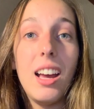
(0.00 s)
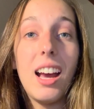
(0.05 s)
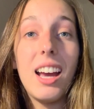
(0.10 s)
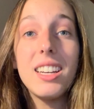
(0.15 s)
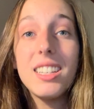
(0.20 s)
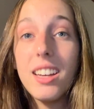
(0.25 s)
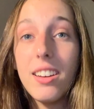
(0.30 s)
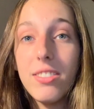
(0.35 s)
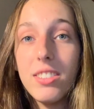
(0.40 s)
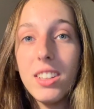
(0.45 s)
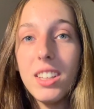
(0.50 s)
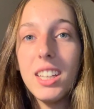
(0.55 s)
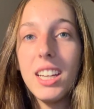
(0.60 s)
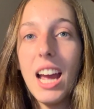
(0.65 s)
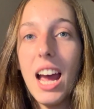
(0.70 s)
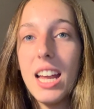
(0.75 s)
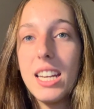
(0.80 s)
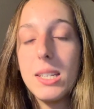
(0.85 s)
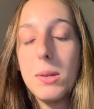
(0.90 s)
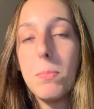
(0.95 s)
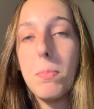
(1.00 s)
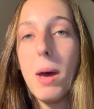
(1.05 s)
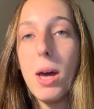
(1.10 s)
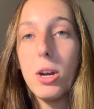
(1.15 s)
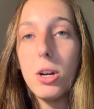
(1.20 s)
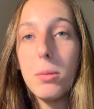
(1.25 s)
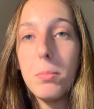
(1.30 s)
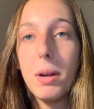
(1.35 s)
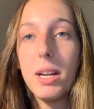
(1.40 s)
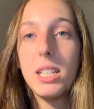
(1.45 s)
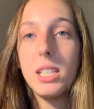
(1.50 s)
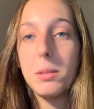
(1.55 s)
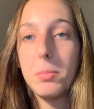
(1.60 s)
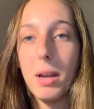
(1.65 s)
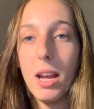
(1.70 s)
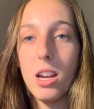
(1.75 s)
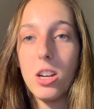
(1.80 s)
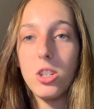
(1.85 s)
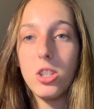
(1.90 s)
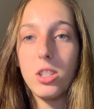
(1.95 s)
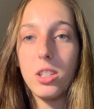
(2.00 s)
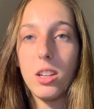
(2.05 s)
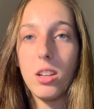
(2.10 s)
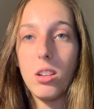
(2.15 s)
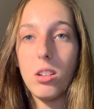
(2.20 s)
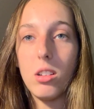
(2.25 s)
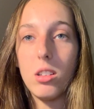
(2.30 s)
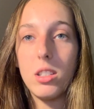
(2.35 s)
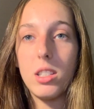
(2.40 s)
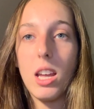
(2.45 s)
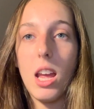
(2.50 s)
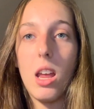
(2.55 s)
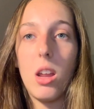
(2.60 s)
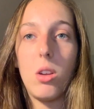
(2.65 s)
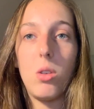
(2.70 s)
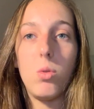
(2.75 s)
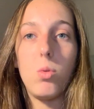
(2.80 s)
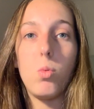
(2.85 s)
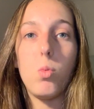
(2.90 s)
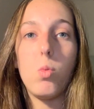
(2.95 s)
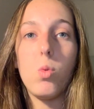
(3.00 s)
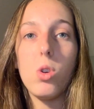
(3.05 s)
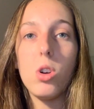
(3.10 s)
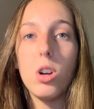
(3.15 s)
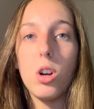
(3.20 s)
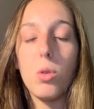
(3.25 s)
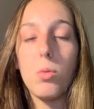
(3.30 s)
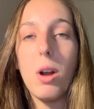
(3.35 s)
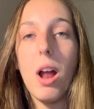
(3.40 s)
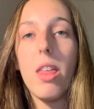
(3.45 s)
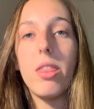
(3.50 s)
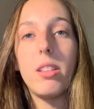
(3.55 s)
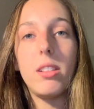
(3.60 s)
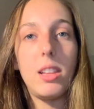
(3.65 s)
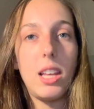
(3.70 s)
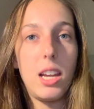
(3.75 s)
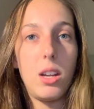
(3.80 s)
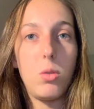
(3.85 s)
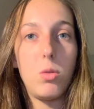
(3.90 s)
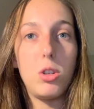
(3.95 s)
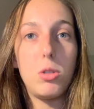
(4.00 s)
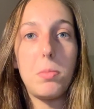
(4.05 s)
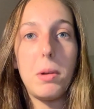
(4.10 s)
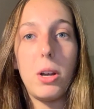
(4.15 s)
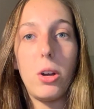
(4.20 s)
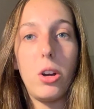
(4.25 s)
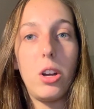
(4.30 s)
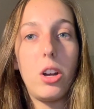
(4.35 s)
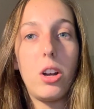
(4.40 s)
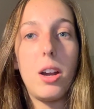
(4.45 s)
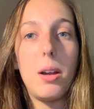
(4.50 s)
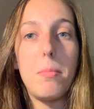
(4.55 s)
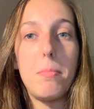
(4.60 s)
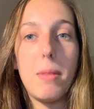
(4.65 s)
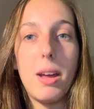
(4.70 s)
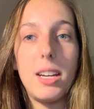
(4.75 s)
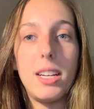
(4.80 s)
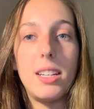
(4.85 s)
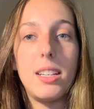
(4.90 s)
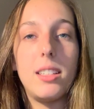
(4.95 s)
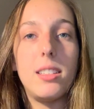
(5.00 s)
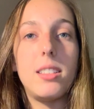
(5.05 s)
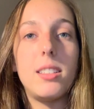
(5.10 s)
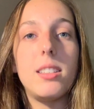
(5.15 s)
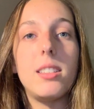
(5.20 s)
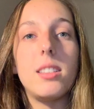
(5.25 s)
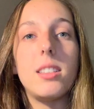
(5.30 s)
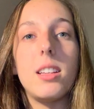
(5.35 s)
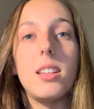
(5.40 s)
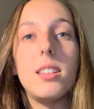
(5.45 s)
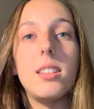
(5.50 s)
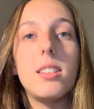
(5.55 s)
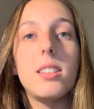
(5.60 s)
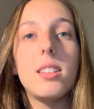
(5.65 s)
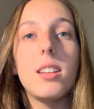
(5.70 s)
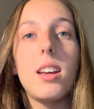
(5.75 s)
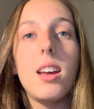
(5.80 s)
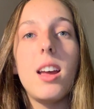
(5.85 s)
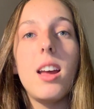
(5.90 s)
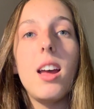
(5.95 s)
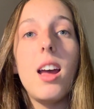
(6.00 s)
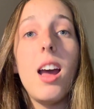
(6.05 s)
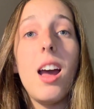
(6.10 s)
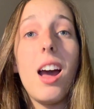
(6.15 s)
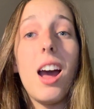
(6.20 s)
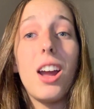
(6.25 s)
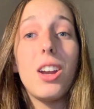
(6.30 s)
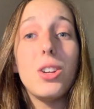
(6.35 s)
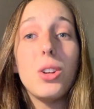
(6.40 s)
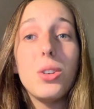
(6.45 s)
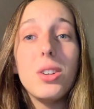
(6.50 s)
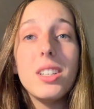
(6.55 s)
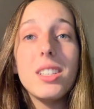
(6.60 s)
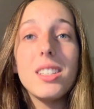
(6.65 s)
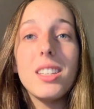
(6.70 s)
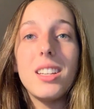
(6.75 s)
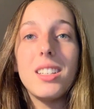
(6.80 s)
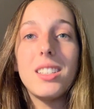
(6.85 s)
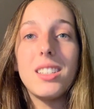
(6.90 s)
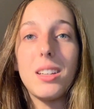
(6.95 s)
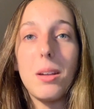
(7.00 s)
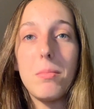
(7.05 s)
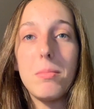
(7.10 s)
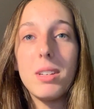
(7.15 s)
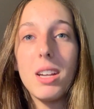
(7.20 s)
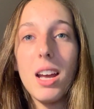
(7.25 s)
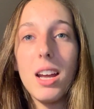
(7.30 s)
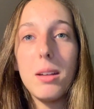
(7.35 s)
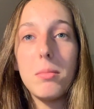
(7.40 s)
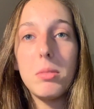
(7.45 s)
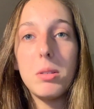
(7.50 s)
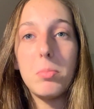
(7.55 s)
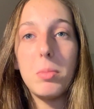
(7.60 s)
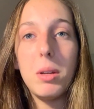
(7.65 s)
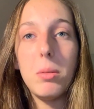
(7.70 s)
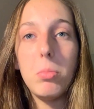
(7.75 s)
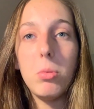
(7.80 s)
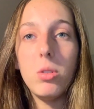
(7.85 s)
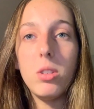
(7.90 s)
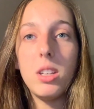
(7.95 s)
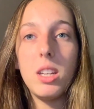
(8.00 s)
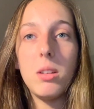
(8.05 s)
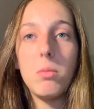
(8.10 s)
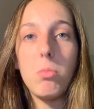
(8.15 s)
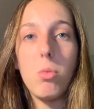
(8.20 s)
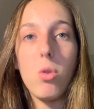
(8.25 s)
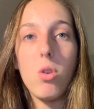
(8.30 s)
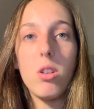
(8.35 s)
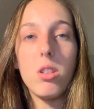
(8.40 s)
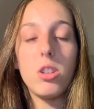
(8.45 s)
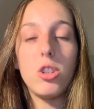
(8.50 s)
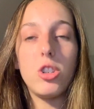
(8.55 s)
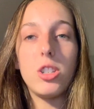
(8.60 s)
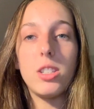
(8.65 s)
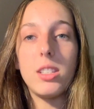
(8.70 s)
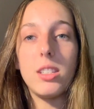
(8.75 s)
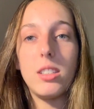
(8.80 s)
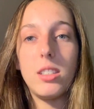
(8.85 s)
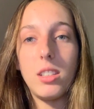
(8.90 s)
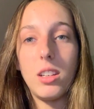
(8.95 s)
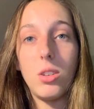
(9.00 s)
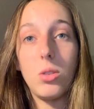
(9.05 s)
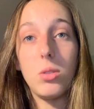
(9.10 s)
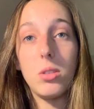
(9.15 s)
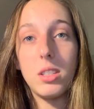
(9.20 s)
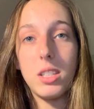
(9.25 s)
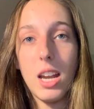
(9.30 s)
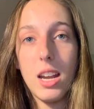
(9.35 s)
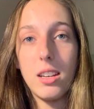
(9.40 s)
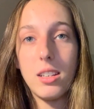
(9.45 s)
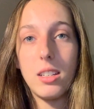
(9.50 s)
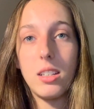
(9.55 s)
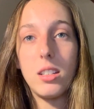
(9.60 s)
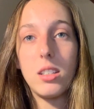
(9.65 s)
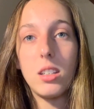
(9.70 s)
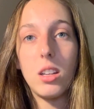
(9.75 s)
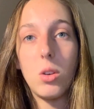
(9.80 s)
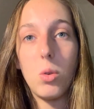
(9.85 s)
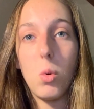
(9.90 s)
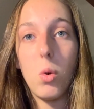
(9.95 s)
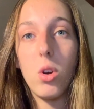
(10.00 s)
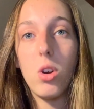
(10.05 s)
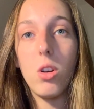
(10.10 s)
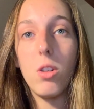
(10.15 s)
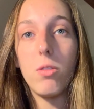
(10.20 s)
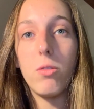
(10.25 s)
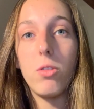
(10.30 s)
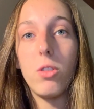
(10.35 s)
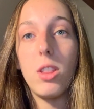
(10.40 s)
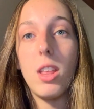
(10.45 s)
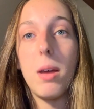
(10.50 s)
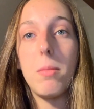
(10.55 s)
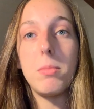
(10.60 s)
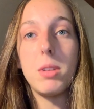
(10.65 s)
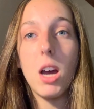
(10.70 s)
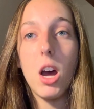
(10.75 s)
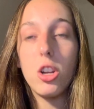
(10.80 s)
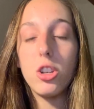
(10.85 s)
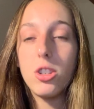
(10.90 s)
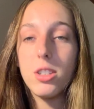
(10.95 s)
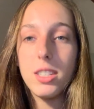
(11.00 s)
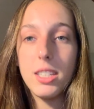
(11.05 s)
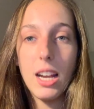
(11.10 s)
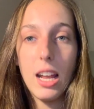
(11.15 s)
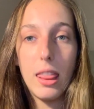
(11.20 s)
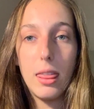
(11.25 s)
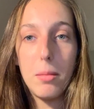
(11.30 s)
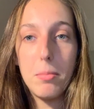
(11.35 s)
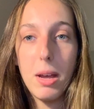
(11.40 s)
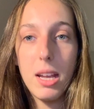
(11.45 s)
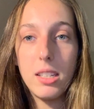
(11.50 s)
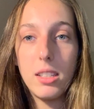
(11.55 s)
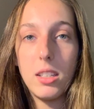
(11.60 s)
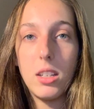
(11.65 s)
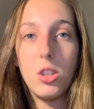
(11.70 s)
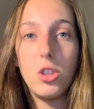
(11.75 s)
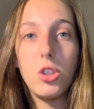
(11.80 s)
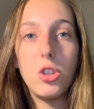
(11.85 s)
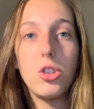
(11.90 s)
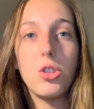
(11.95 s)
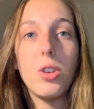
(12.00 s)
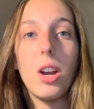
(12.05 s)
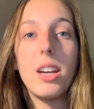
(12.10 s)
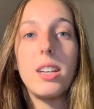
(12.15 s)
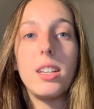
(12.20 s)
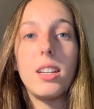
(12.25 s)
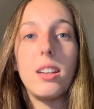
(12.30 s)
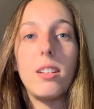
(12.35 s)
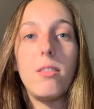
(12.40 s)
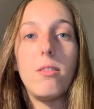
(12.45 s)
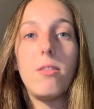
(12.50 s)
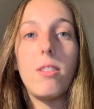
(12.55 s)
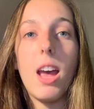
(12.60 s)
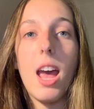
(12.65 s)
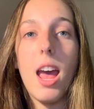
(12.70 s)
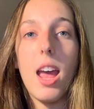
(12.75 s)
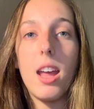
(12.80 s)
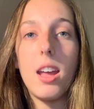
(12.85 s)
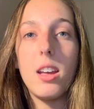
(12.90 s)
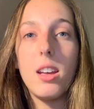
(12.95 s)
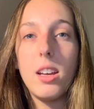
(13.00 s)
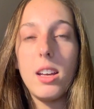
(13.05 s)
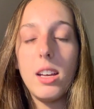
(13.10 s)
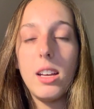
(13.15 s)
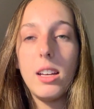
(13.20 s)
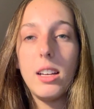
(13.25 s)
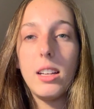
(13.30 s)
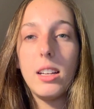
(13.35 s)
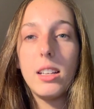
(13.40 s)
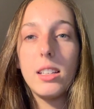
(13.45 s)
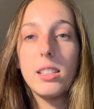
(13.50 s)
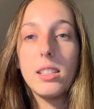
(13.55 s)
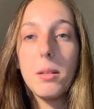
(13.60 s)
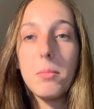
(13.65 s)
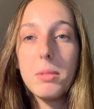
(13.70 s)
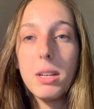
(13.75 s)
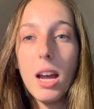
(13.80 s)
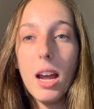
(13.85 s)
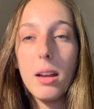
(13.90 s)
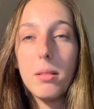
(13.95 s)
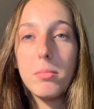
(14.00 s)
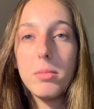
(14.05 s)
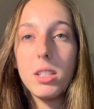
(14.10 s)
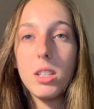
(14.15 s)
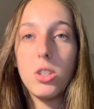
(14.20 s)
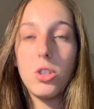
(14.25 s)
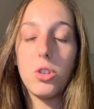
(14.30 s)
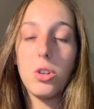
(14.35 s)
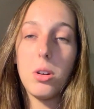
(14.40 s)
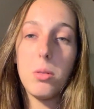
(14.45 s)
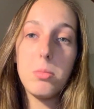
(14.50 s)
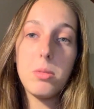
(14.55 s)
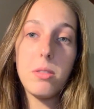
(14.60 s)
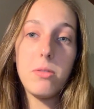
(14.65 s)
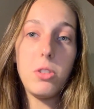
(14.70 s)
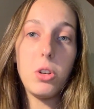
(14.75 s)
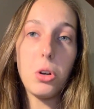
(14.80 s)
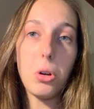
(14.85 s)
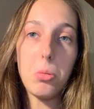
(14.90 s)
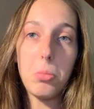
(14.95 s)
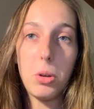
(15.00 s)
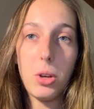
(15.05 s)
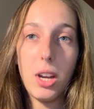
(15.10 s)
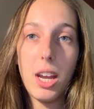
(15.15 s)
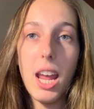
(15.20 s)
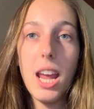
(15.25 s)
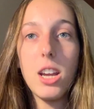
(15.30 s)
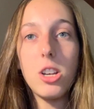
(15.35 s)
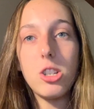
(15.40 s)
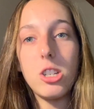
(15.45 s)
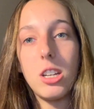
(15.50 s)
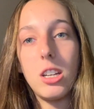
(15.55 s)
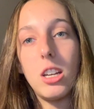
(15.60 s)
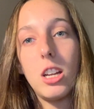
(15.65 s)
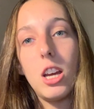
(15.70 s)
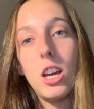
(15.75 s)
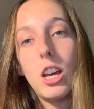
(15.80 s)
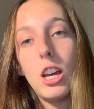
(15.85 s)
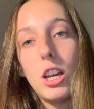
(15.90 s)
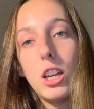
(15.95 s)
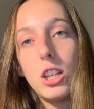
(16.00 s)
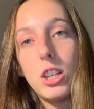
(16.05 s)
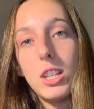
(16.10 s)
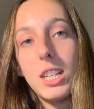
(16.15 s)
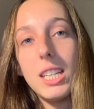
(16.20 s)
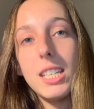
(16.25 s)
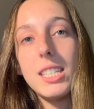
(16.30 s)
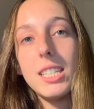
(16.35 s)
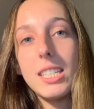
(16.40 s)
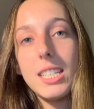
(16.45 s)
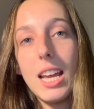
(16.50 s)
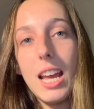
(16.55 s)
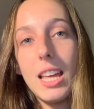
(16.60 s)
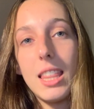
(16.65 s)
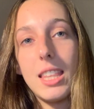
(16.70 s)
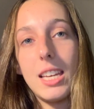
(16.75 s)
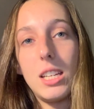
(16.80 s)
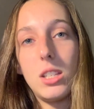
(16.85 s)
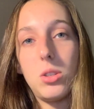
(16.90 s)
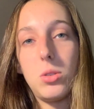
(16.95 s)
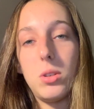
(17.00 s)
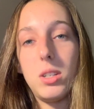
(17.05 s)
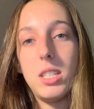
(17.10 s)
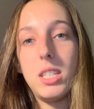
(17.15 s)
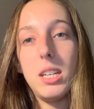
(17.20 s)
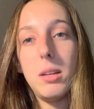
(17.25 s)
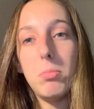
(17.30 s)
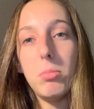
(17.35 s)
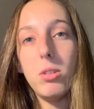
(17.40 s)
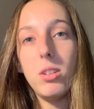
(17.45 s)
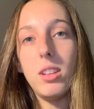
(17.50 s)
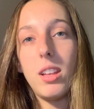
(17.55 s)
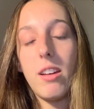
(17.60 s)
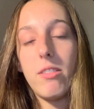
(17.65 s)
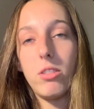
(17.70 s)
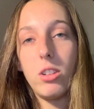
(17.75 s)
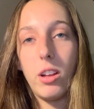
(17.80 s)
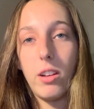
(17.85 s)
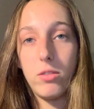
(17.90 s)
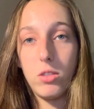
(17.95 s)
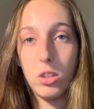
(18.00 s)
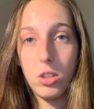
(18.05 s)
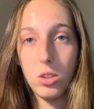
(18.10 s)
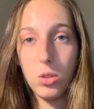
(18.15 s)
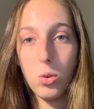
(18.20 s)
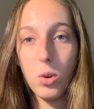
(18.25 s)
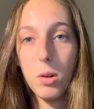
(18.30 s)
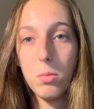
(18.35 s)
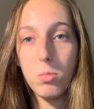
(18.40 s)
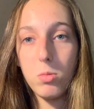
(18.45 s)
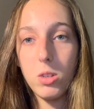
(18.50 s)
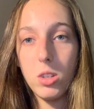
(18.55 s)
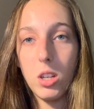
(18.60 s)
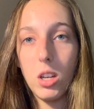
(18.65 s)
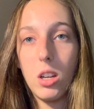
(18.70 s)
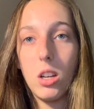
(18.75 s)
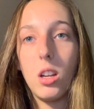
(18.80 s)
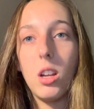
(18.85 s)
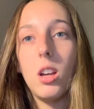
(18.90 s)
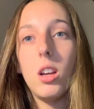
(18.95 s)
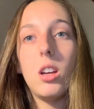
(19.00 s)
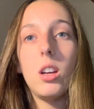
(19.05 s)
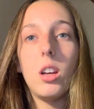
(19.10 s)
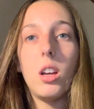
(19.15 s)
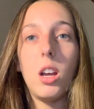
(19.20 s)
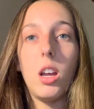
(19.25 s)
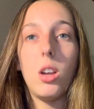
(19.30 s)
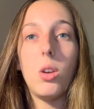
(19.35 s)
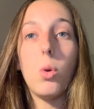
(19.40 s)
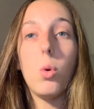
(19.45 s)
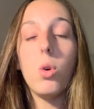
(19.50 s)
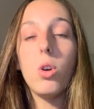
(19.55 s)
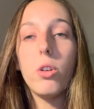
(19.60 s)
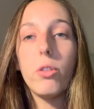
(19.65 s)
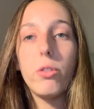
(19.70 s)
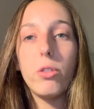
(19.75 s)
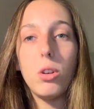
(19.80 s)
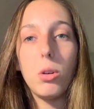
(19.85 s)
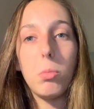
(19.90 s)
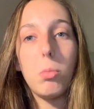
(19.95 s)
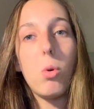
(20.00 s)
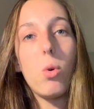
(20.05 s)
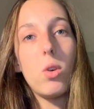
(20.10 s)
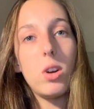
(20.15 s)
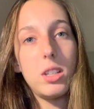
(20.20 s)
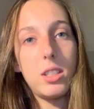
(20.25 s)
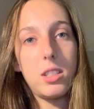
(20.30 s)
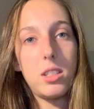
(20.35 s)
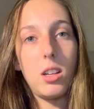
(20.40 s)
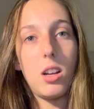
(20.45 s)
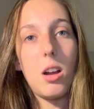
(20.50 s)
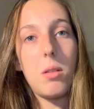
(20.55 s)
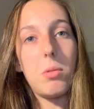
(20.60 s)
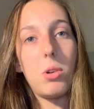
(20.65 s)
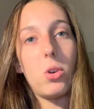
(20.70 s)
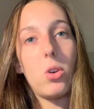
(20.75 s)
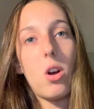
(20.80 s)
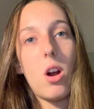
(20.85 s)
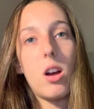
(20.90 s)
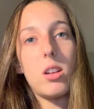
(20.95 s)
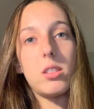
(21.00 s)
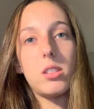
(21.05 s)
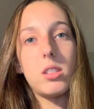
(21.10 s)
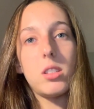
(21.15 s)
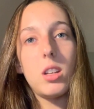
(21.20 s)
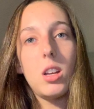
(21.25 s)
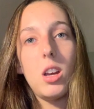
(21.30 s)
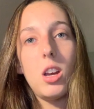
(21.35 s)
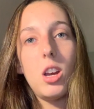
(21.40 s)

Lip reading: I definitely had to better my Spanish skills and work around the language barrier in many instances. I noticed that sometimes people need more than just a single sentence in order for them to understand the message you're trying to convey. Sometimes, in terms of your communication, you need to take things to a deeper level of description in order for your points to come across.